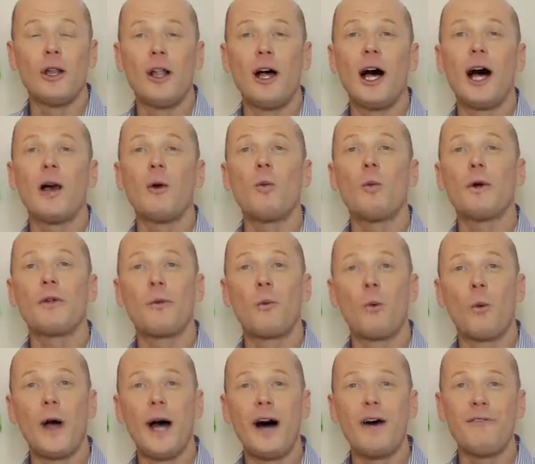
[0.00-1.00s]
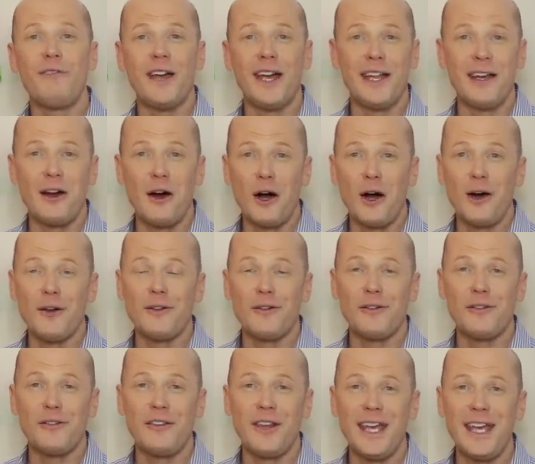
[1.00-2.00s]
along with Wout van Aert's
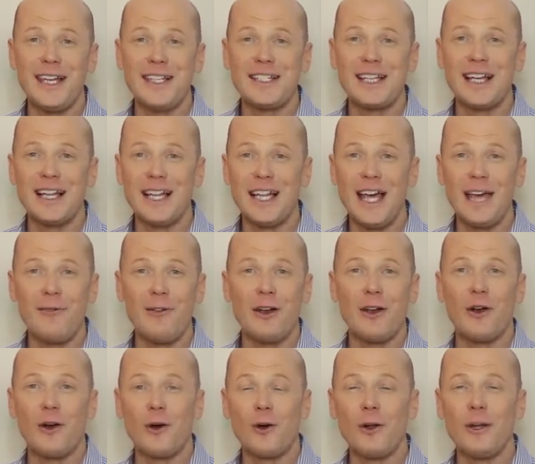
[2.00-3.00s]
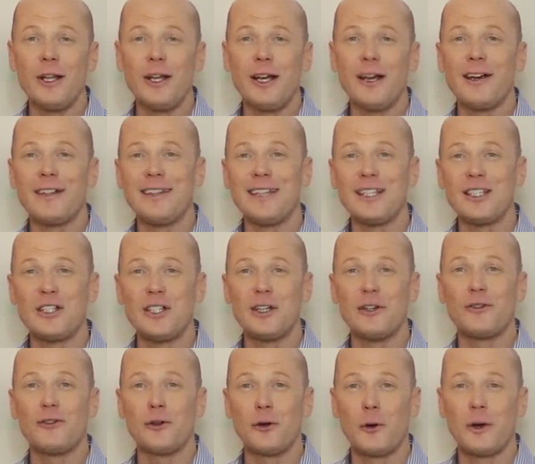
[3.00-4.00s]
stage 11 earlier this
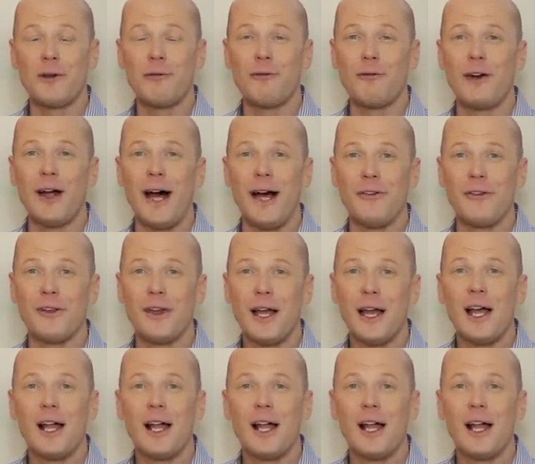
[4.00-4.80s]
year's Tour de France.